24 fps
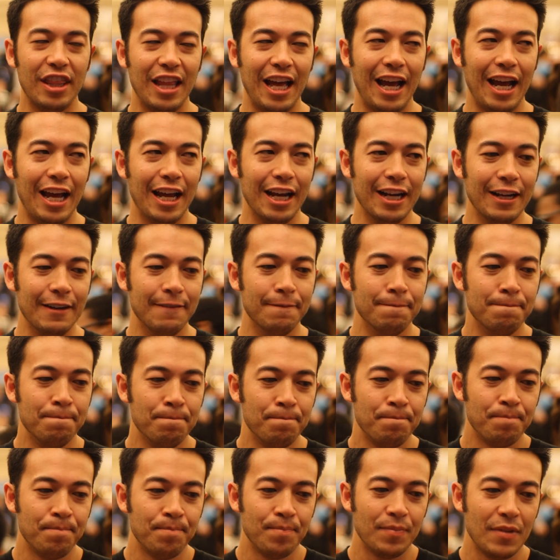than
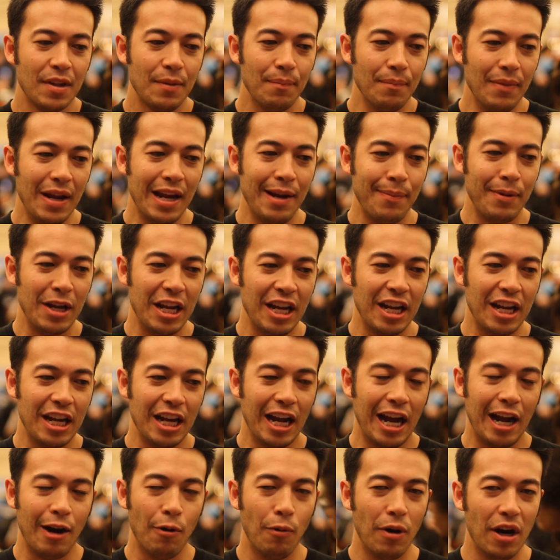maybe
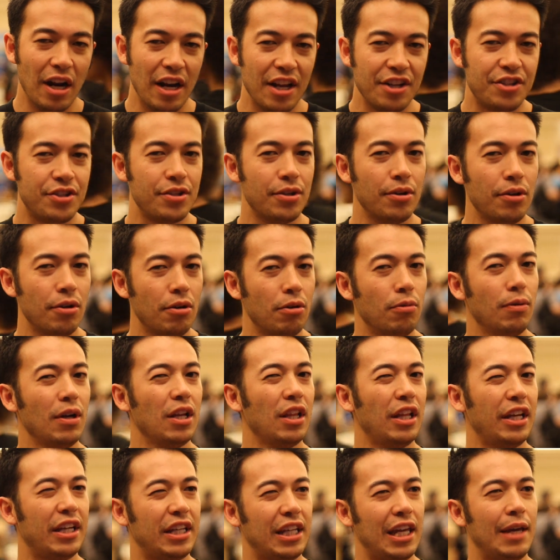I wanted to
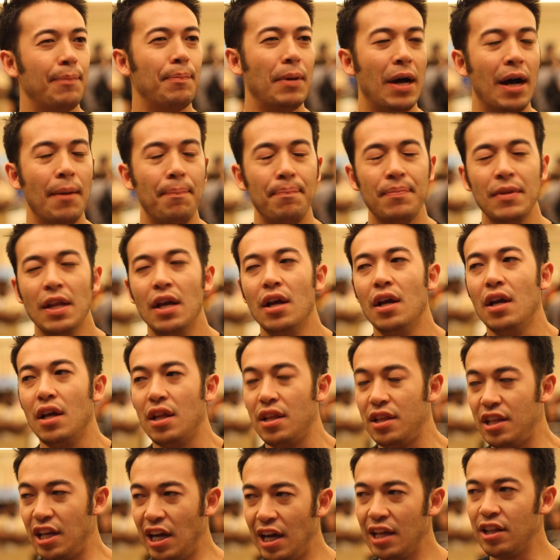really keep up.
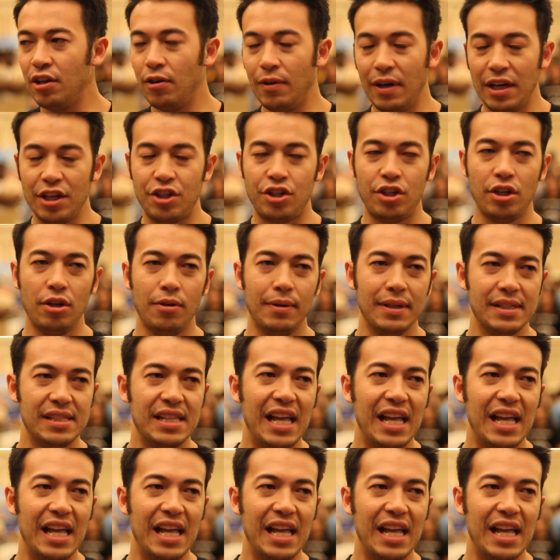The other issue is